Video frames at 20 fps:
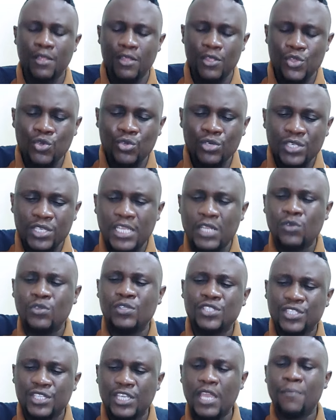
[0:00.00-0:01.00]
You deal with
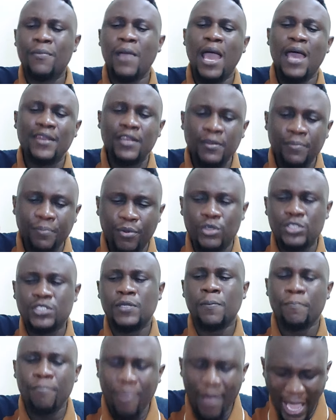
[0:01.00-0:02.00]
shame and reproach
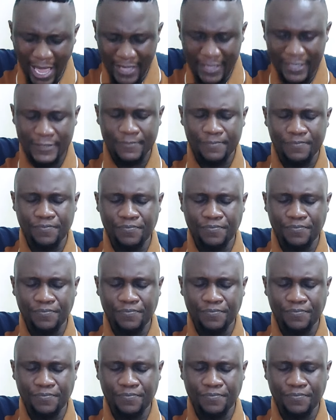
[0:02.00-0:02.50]
by